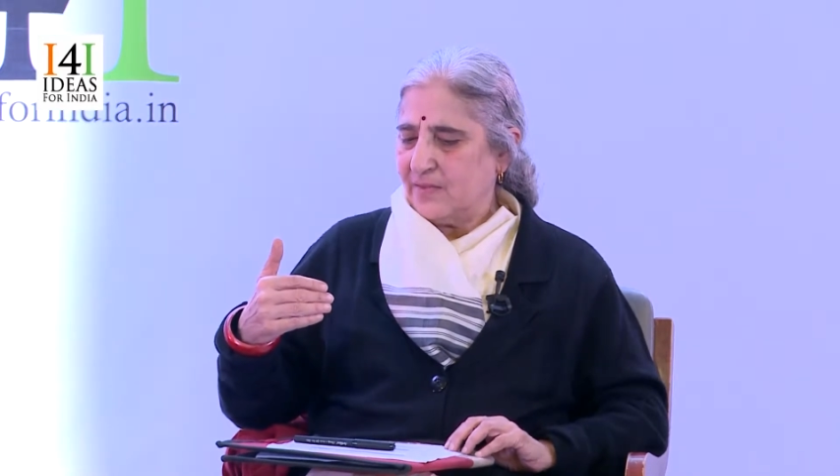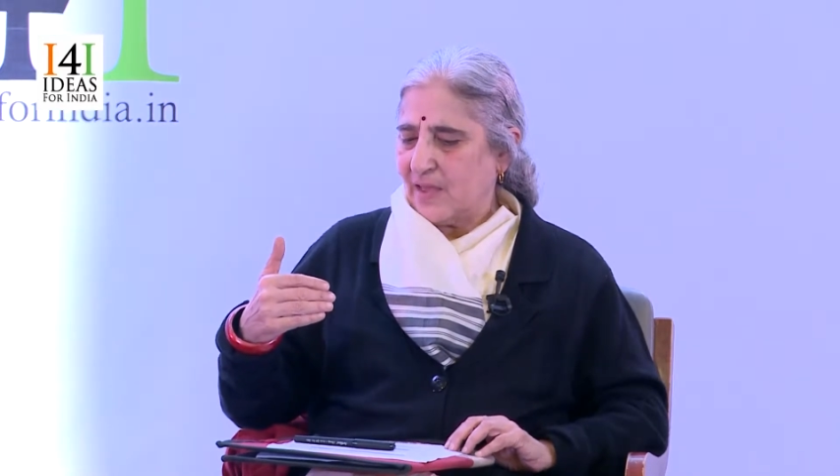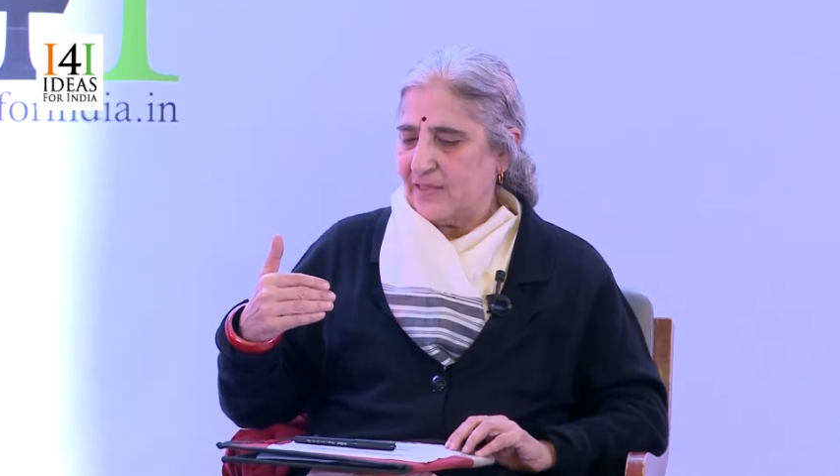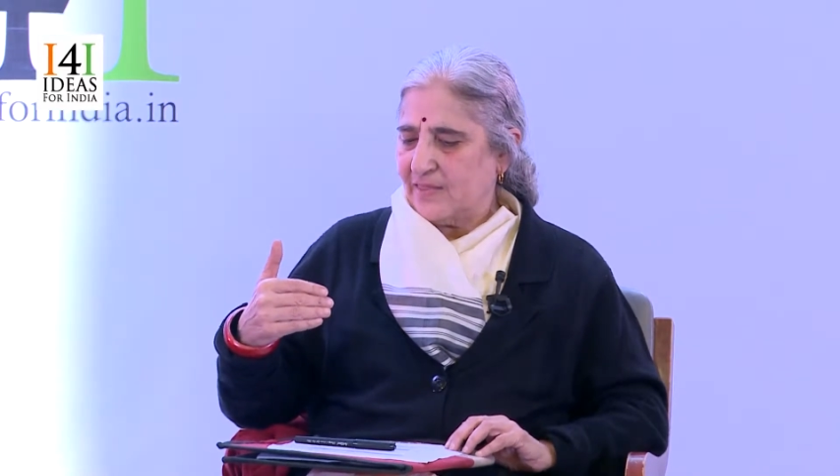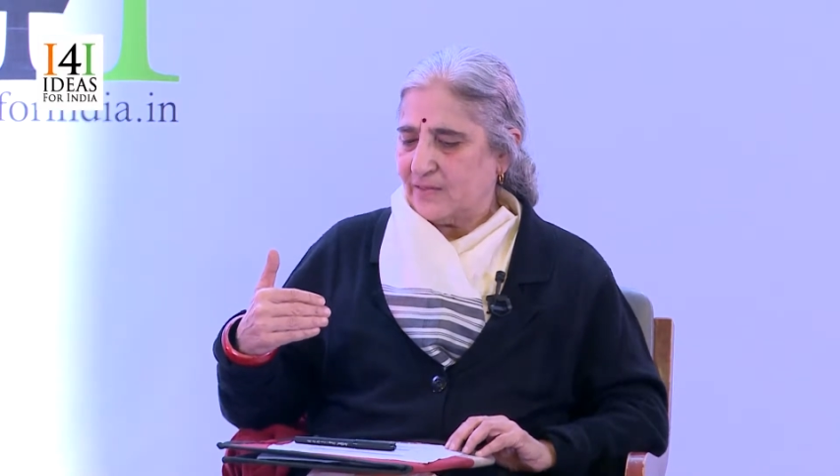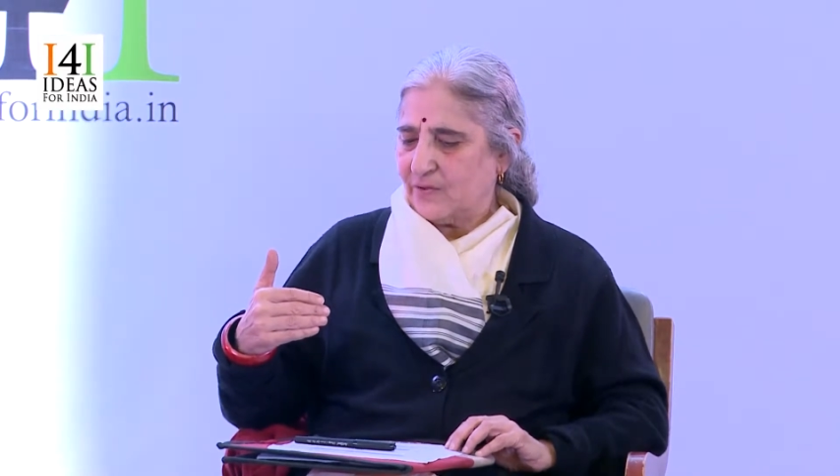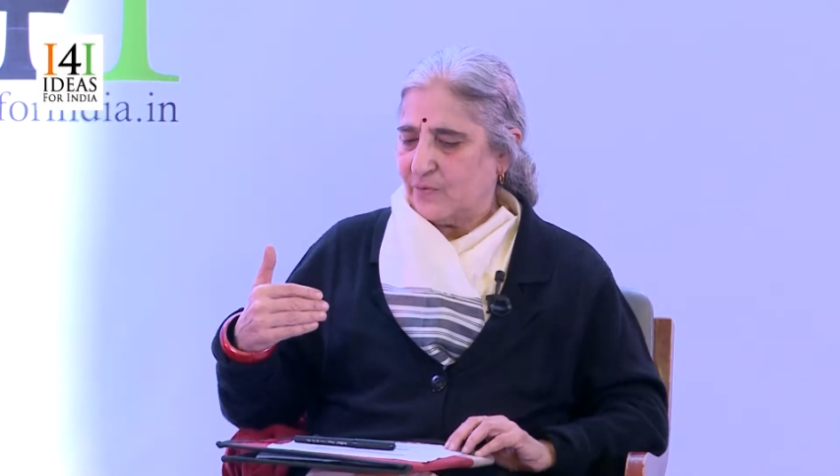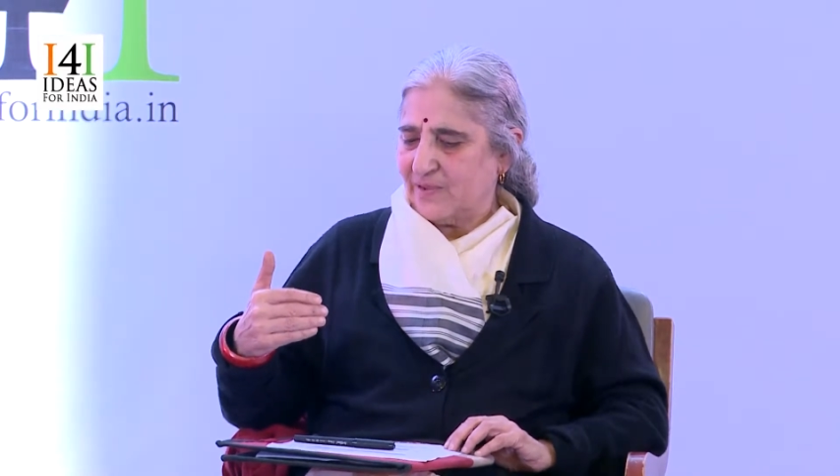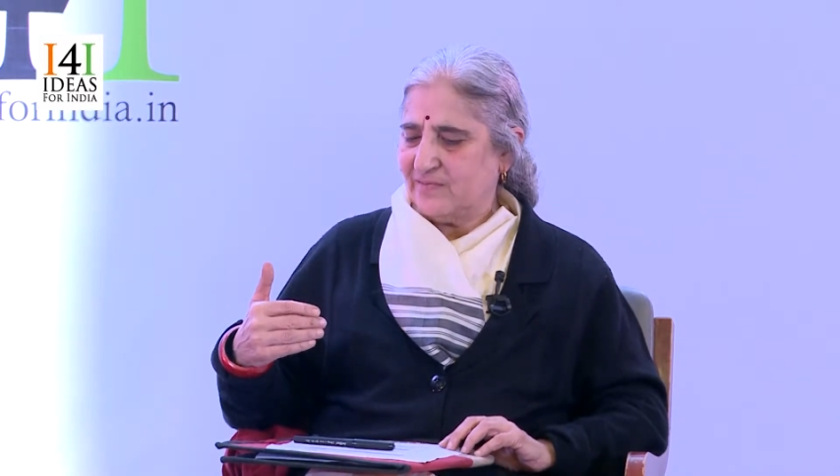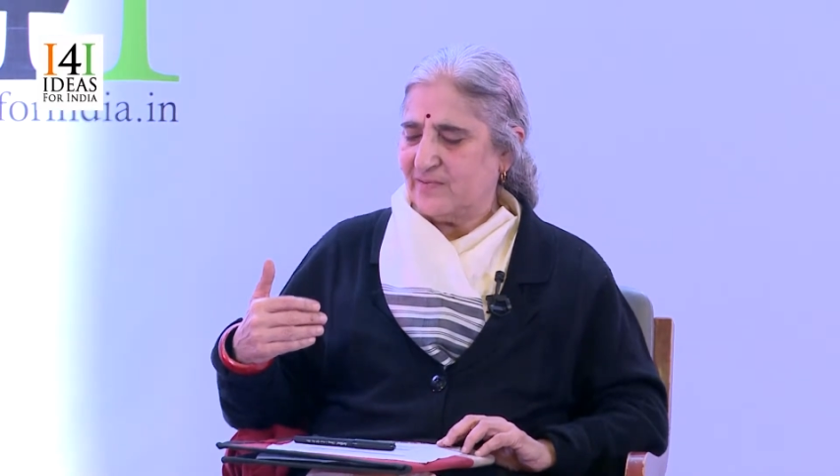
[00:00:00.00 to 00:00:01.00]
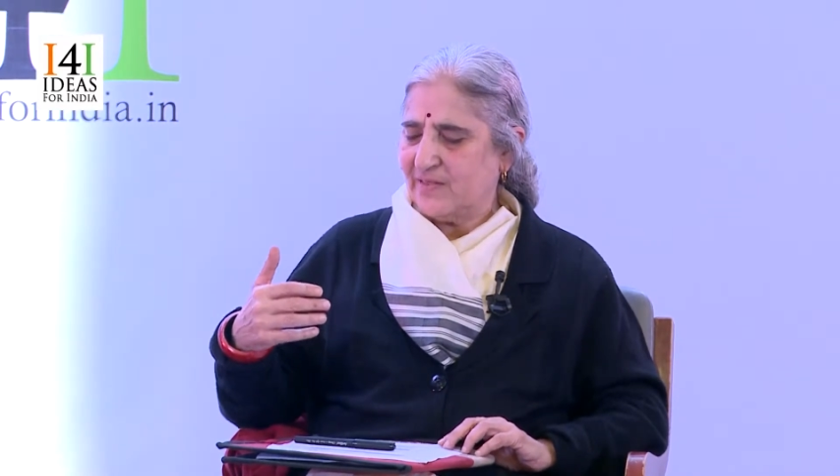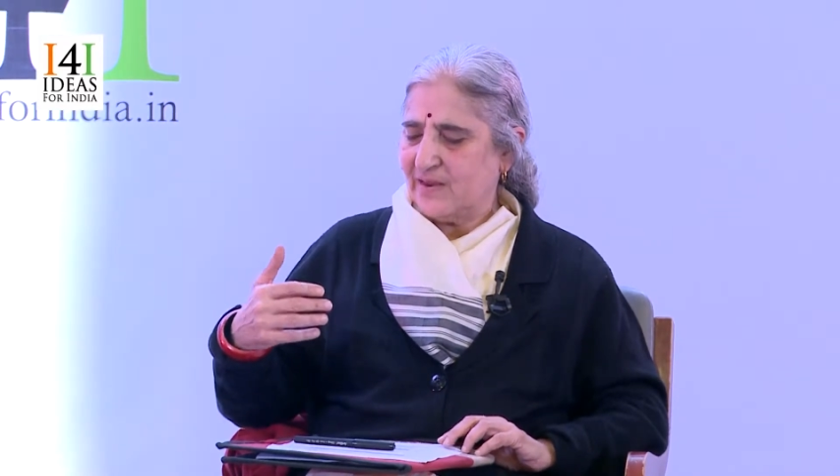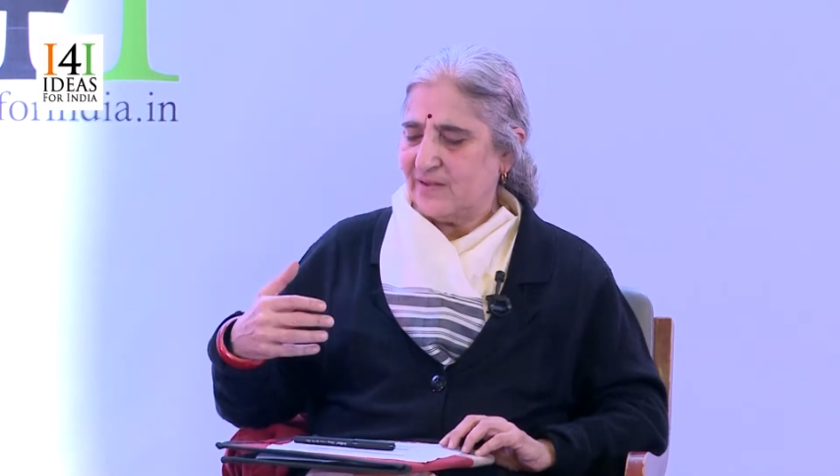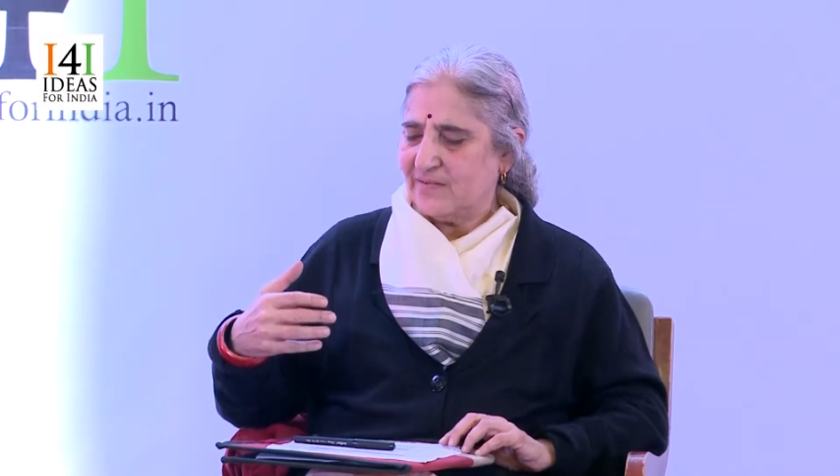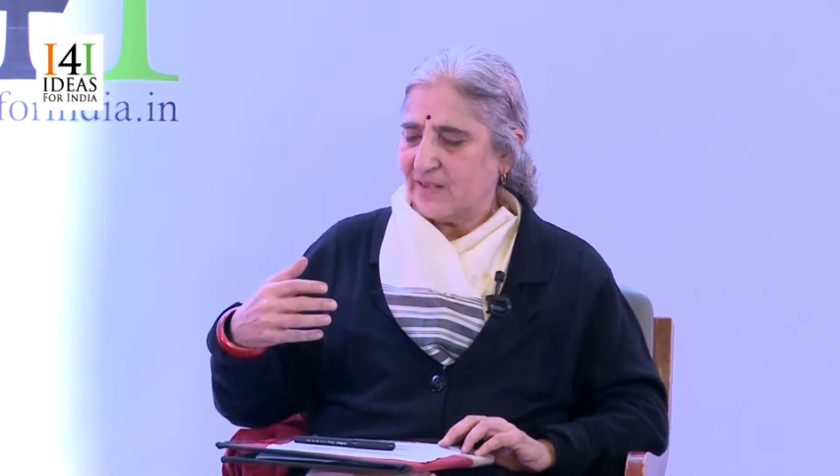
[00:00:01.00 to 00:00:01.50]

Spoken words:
think the question then is,